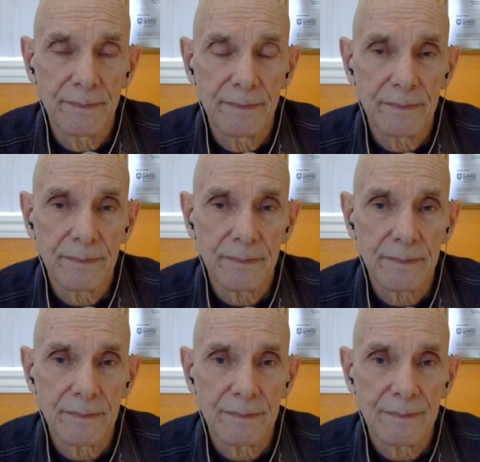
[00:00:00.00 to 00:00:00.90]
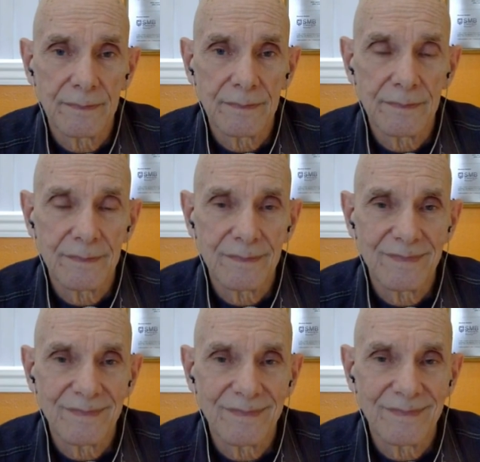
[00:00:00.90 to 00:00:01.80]

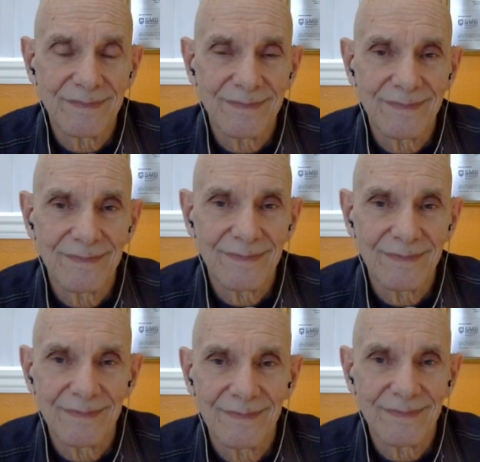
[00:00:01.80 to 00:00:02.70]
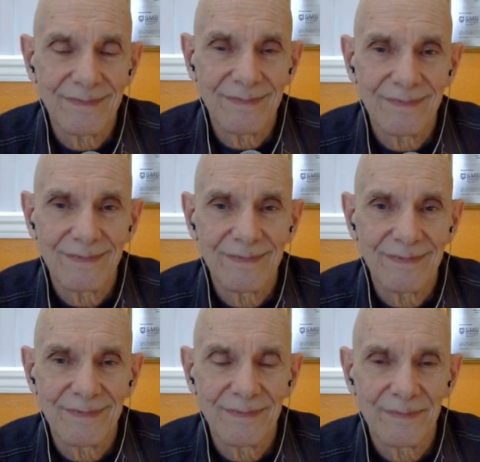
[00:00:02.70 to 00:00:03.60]

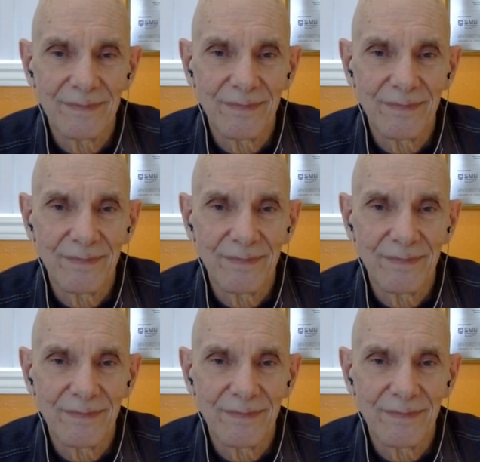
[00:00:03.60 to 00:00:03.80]
The person shown says nothing.